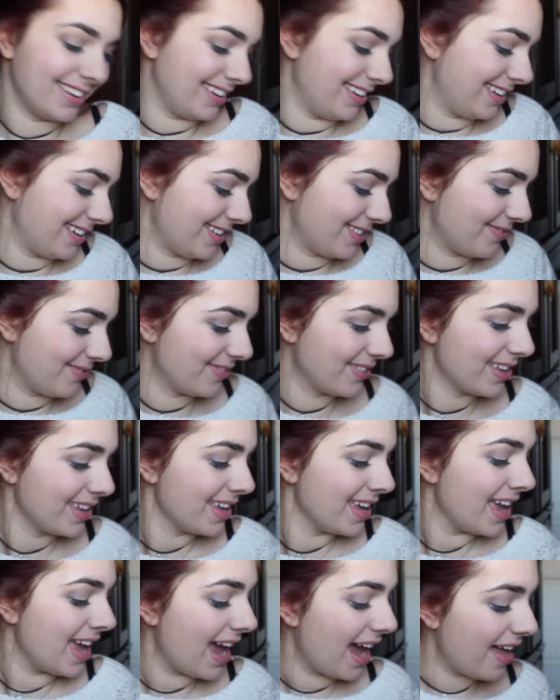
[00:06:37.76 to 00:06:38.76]
and
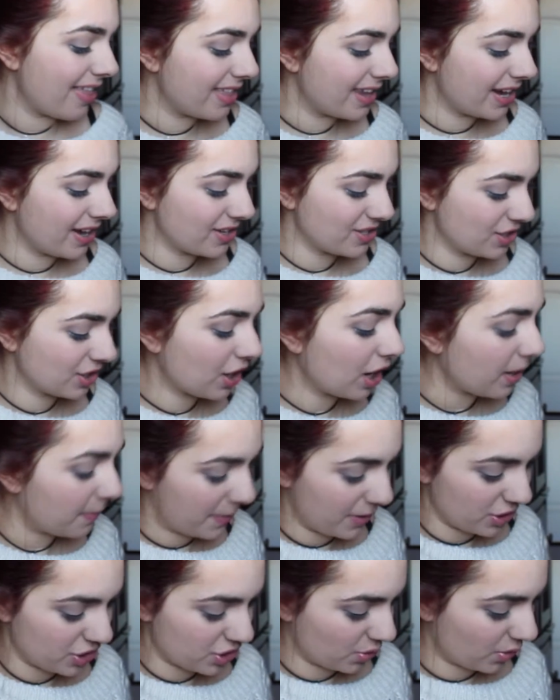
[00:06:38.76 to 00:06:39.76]
then I also got
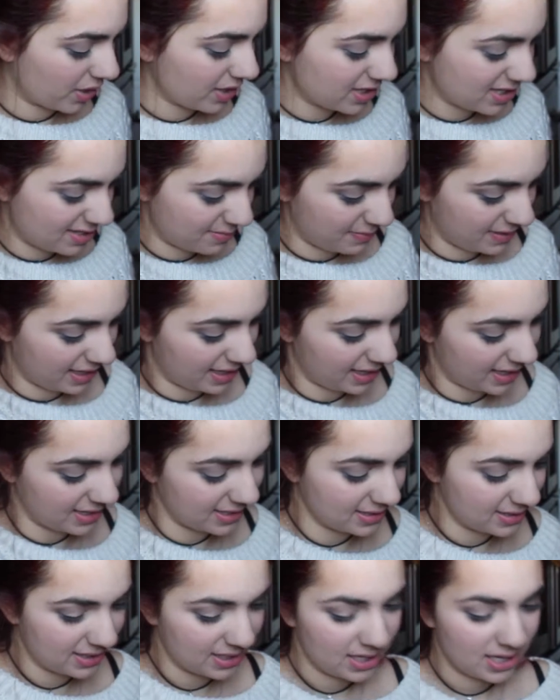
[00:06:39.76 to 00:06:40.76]
a pair of shorts
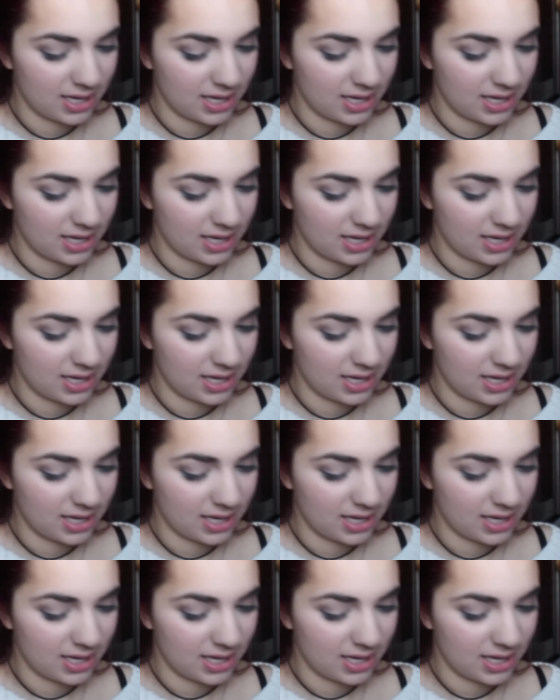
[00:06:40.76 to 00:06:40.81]
because